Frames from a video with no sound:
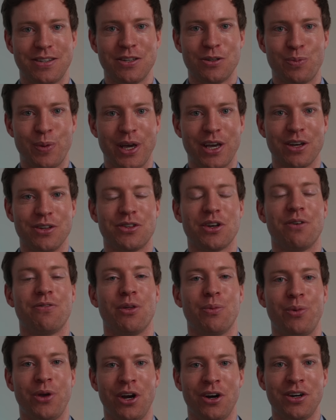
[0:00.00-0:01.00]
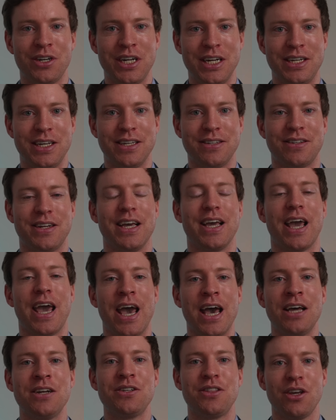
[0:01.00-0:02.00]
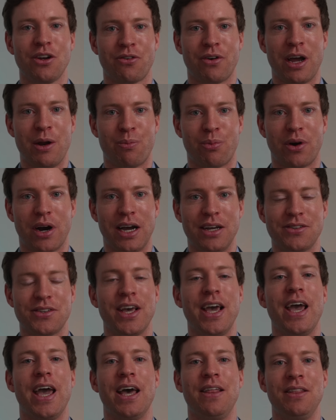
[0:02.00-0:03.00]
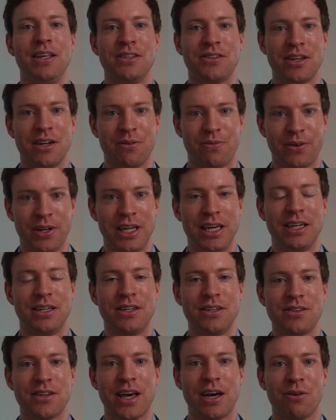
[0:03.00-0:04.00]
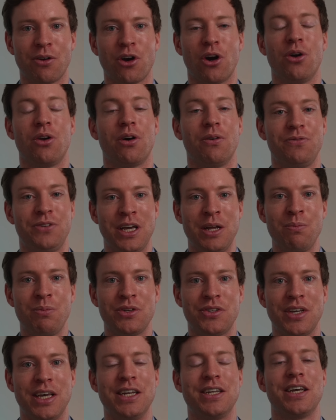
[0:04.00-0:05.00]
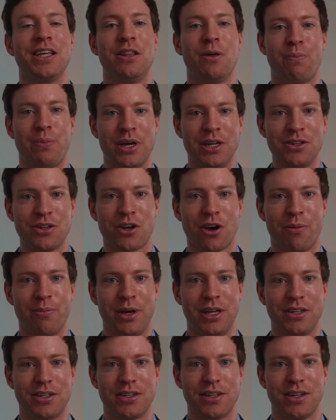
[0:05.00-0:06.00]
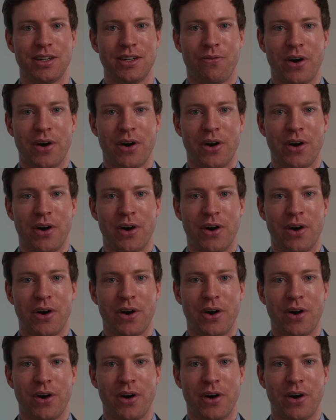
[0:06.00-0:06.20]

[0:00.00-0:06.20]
This is because of the purity testing and the great price, and there's an affiliate discount code of 10% in the pinned comment.